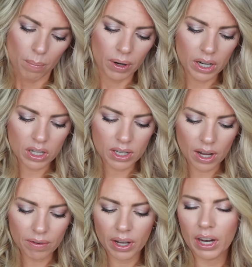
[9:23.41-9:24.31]
But I just
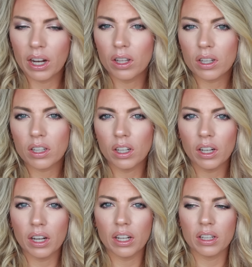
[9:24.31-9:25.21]
love it, and it looks
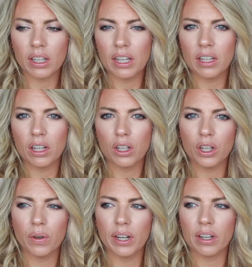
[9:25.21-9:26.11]
good, and it's easy to
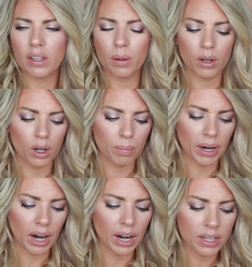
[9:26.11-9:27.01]
do, and it doesn't hurt
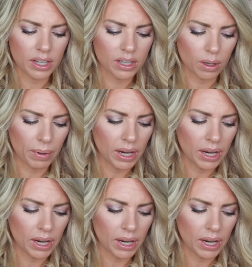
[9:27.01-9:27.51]
my eyes, and it's